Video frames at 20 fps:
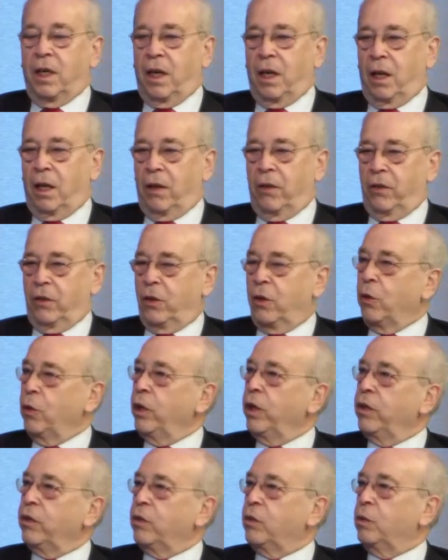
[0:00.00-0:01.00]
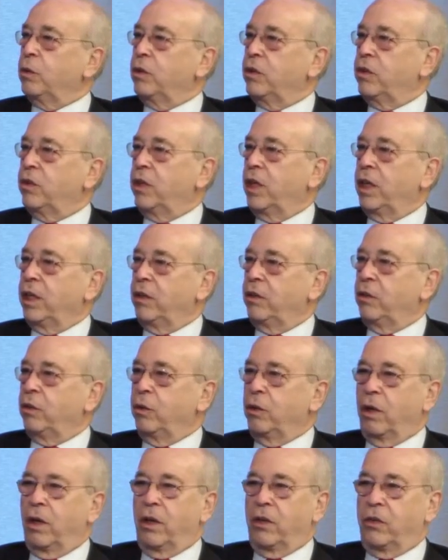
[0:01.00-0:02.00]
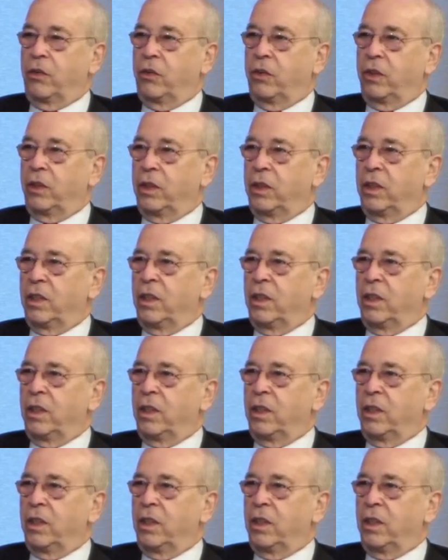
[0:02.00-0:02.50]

uh, the Koreans would say to us,